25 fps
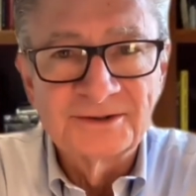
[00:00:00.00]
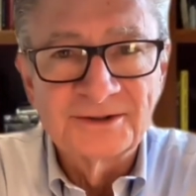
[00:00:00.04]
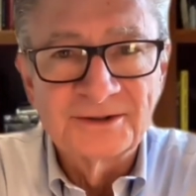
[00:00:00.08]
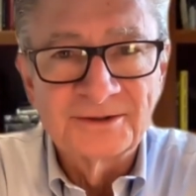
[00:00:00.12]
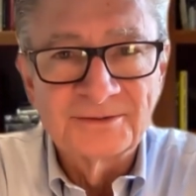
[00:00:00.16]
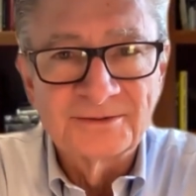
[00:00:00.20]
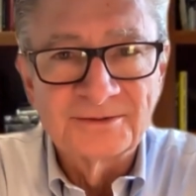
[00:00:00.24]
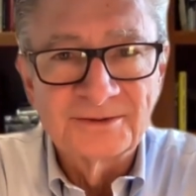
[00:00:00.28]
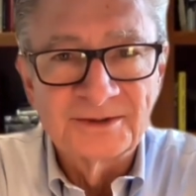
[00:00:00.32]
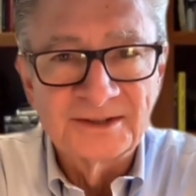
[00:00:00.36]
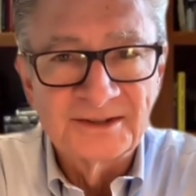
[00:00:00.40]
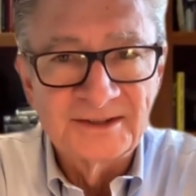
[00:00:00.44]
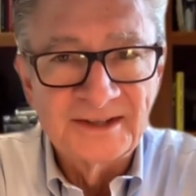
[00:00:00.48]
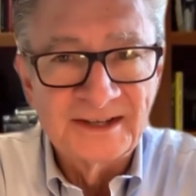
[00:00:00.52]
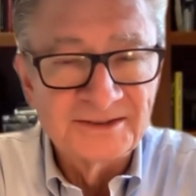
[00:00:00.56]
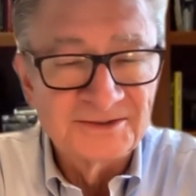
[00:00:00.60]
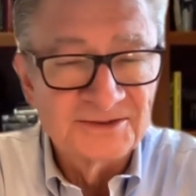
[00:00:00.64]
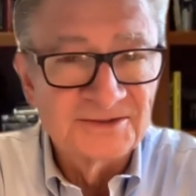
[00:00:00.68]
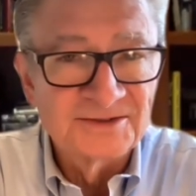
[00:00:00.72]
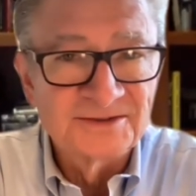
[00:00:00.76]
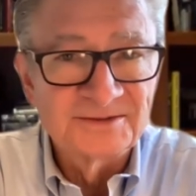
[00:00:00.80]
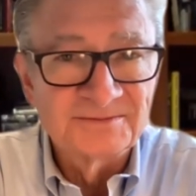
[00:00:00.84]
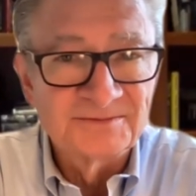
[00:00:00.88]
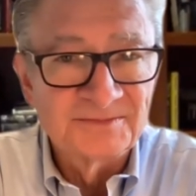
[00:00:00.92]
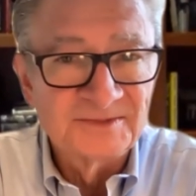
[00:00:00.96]
You know,
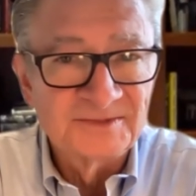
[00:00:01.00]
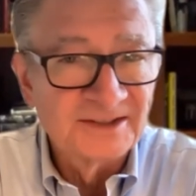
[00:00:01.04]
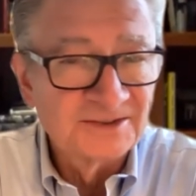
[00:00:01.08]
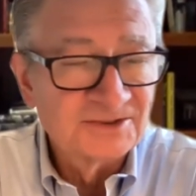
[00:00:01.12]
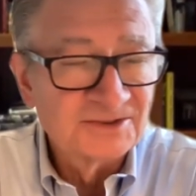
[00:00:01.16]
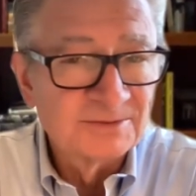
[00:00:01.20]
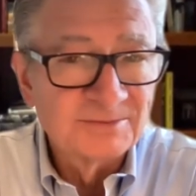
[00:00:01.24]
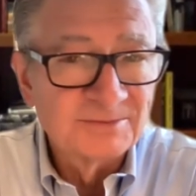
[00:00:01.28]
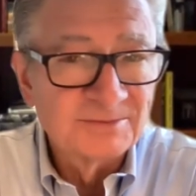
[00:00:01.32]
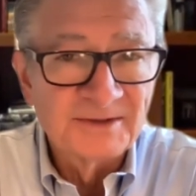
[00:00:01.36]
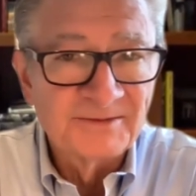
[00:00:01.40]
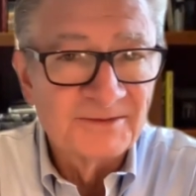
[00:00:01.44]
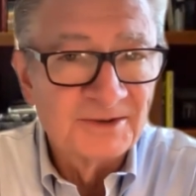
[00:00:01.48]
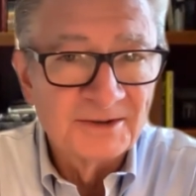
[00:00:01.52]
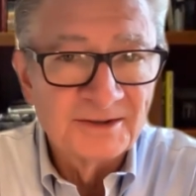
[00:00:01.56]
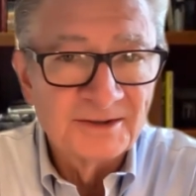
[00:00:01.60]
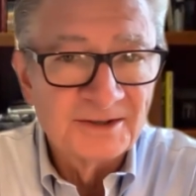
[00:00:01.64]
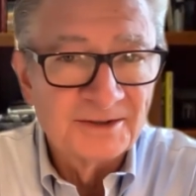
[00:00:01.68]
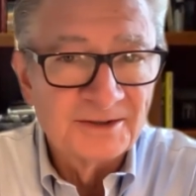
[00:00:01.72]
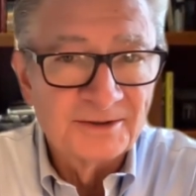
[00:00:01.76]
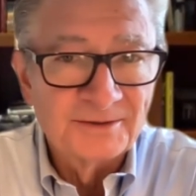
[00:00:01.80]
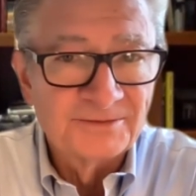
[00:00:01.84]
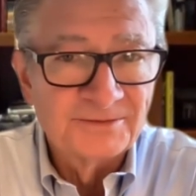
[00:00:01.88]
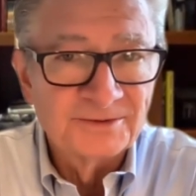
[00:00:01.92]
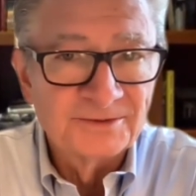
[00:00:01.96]
that's that's going to be very
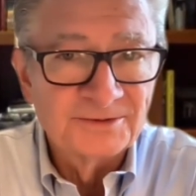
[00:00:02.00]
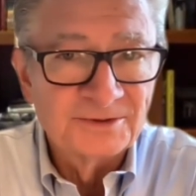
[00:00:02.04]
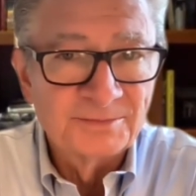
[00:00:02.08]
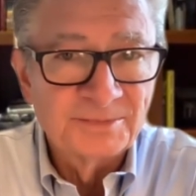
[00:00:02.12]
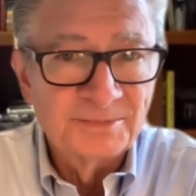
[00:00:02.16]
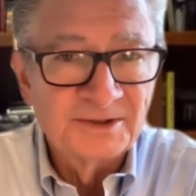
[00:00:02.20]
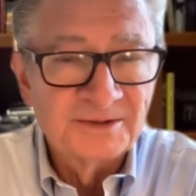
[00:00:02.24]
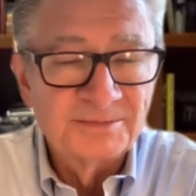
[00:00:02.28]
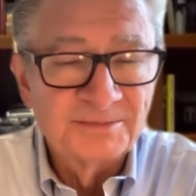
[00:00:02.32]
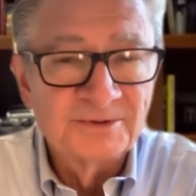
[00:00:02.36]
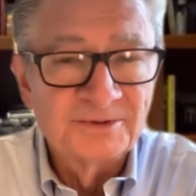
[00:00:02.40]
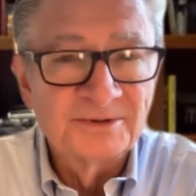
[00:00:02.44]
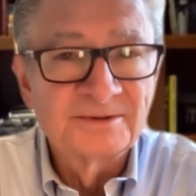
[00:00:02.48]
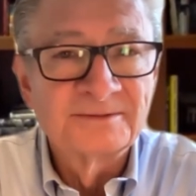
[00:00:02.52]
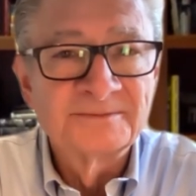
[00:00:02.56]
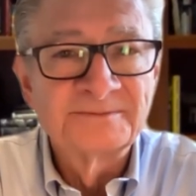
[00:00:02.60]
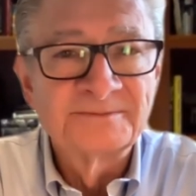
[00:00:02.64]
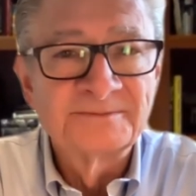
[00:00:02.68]
helpful to people.